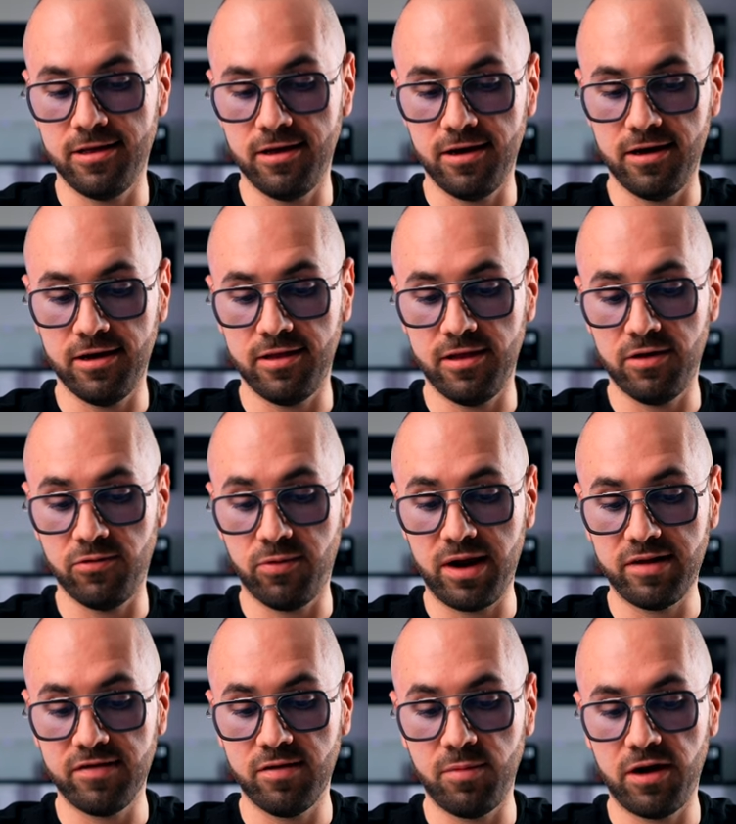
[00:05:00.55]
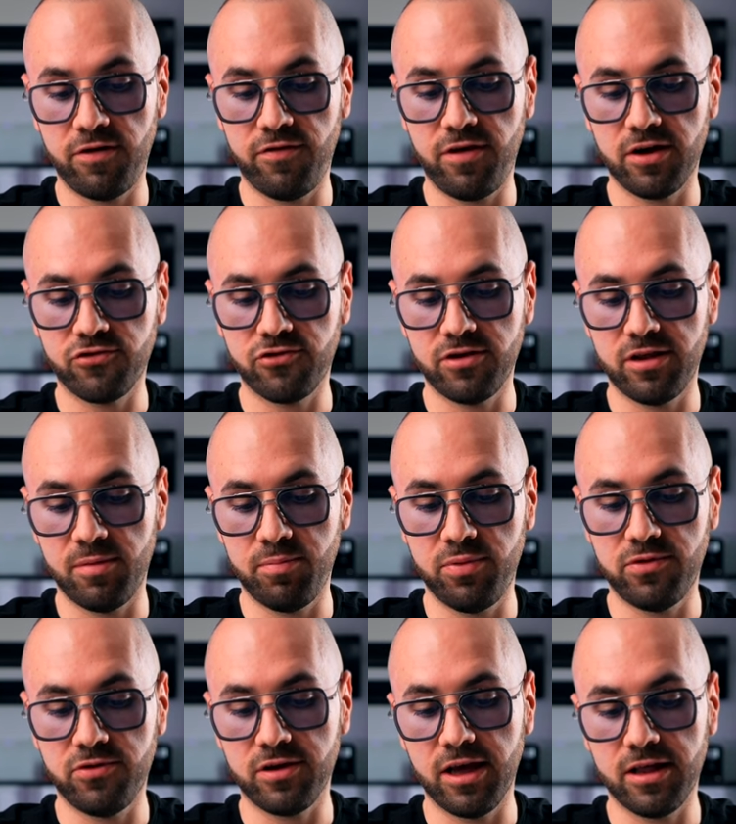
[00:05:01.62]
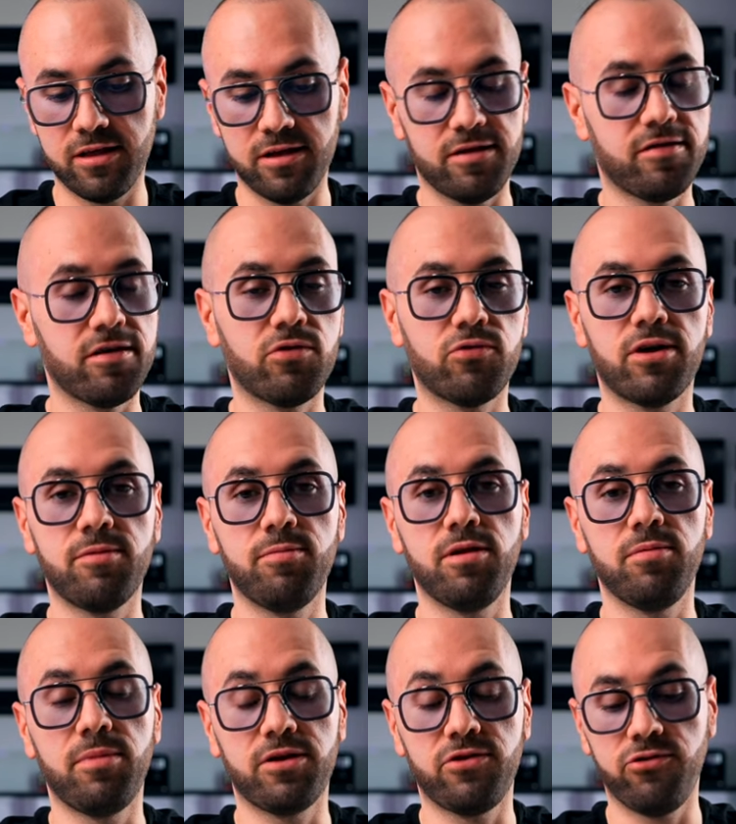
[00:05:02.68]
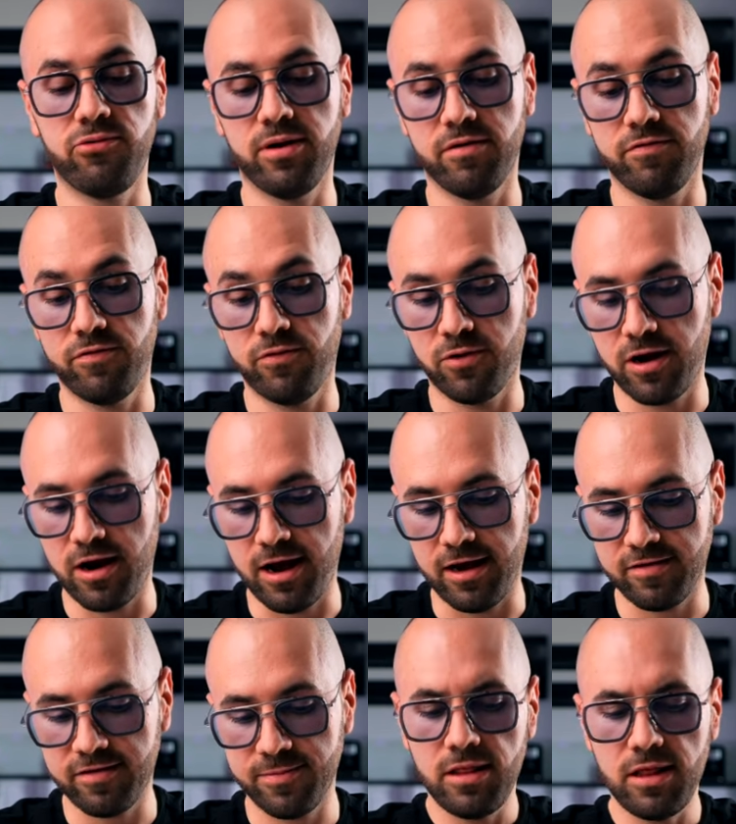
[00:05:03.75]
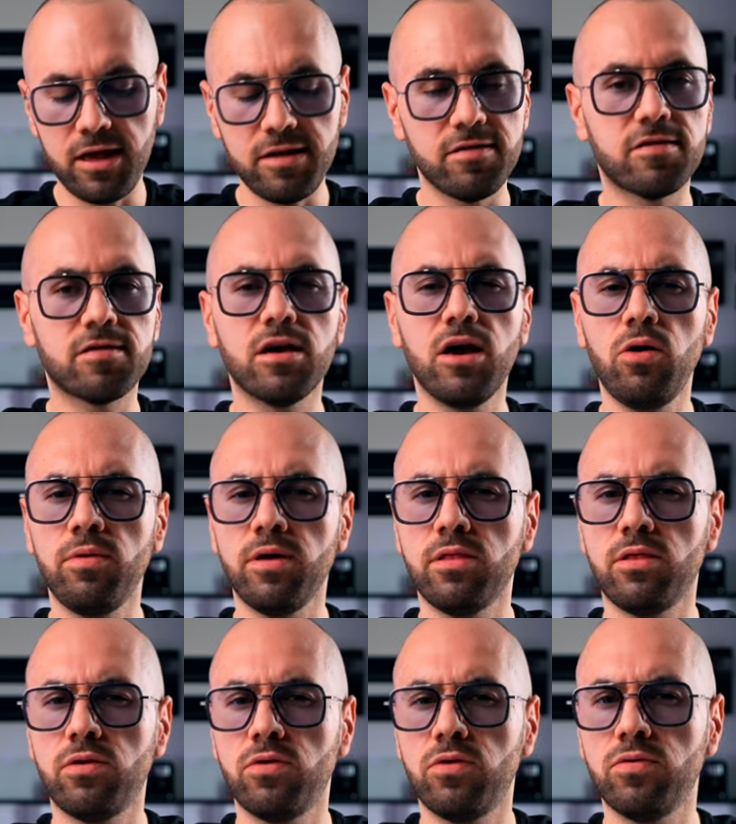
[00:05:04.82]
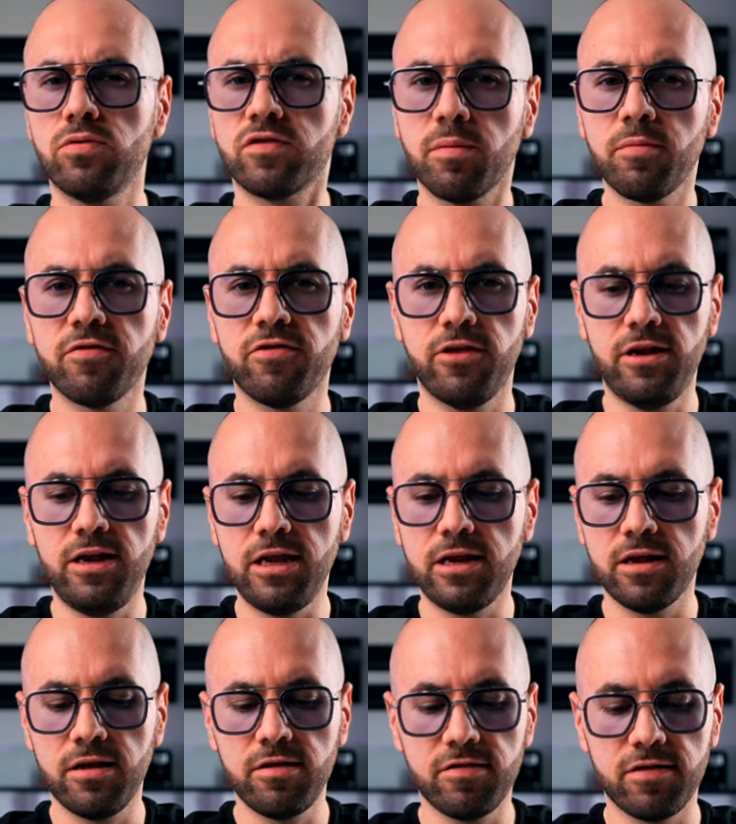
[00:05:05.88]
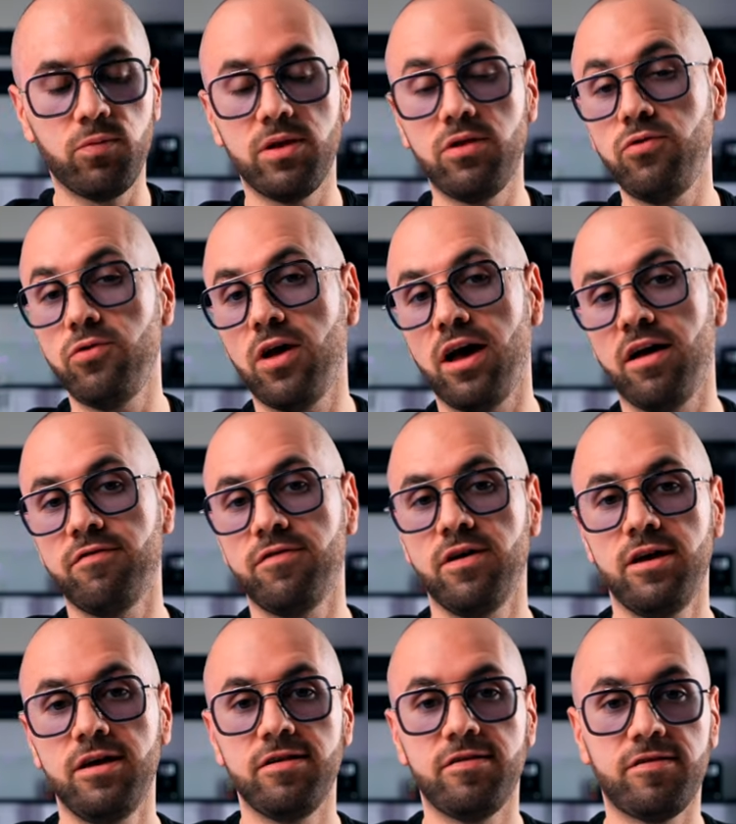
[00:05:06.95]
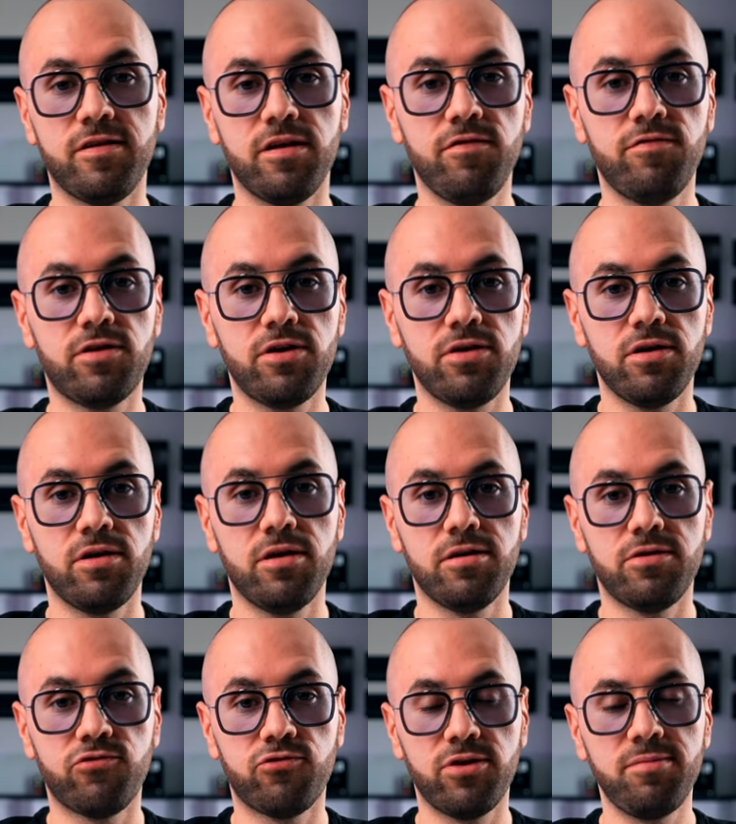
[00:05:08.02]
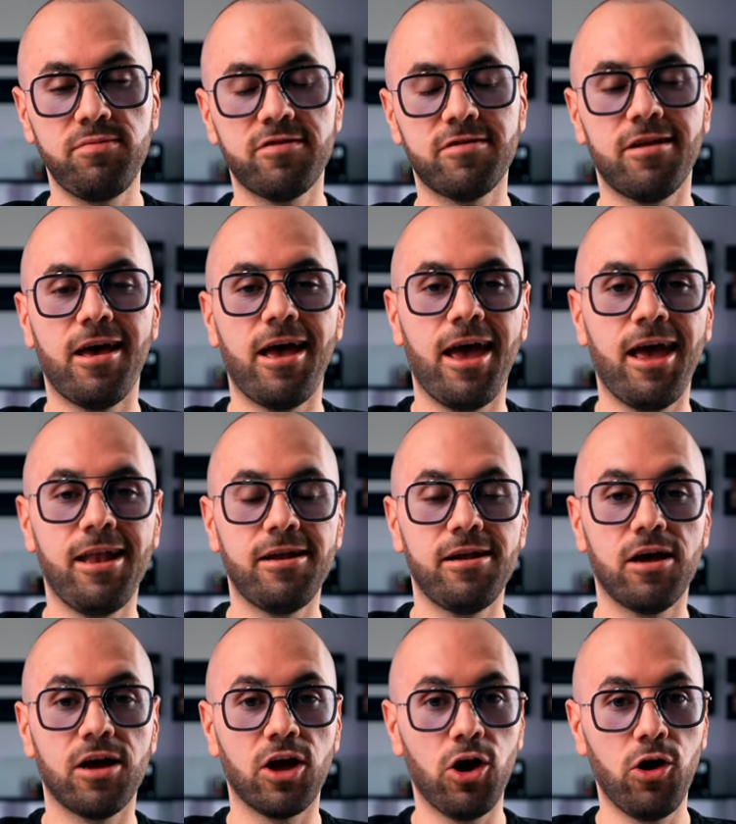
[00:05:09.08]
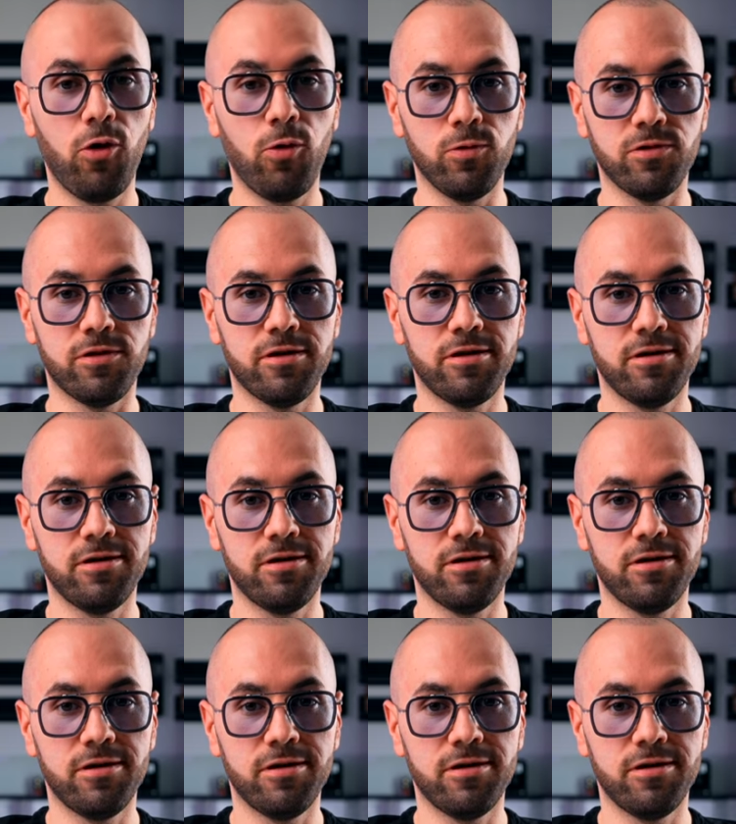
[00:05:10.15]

the, the resin manufacturer that put together this incredible material for us. Let's go into some of the details. We do have silver trims and gold